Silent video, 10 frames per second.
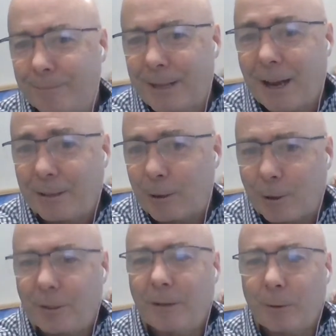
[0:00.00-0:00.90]
cars are
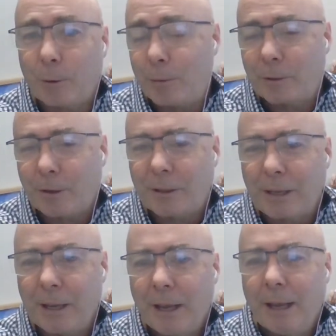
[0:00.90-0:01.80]
costing, what Uber's
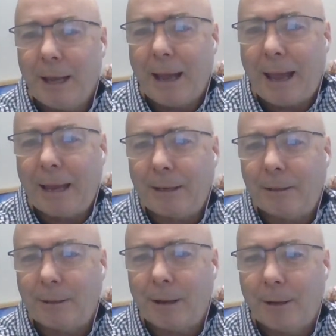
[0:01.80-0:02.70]
costing,
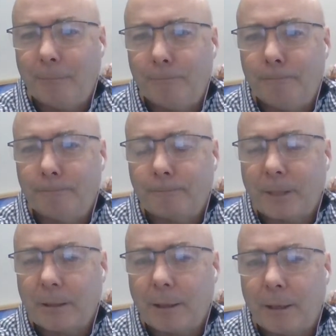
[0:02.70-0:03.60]
and have
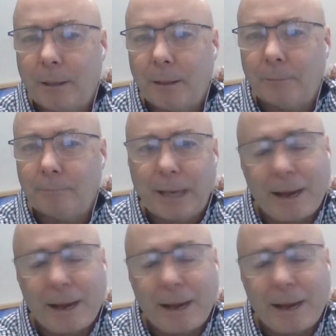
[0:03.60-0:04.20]
a